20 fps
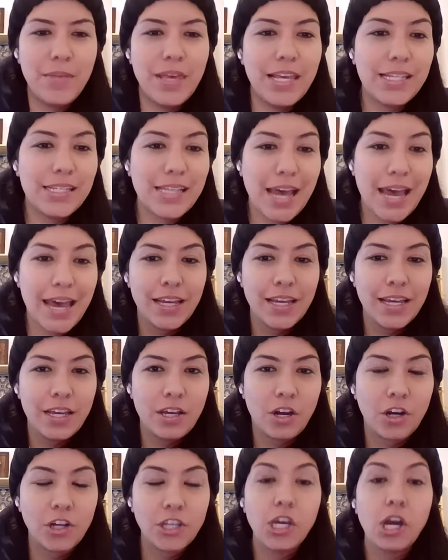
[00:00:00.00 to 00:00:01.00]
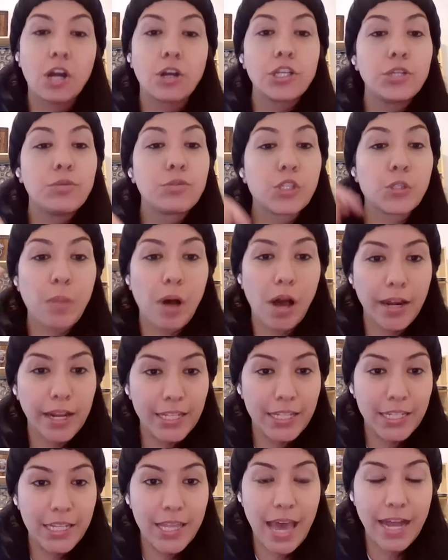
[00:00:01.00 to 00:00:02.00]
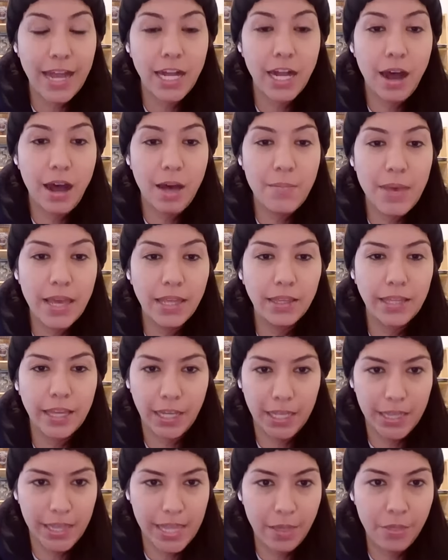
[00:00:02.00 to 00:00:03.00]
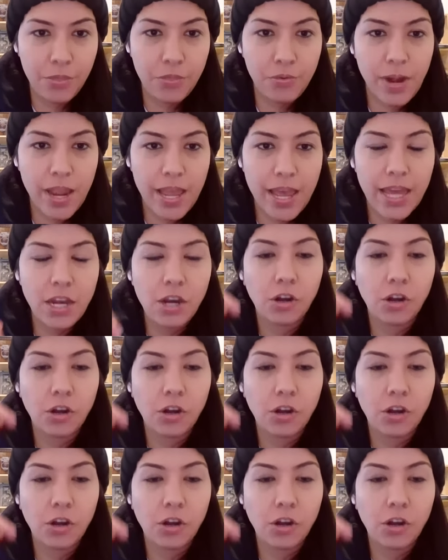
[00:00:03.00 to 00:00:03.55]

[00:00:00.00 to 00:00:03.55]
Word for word: is that are you are you responding to that comment like in that thread?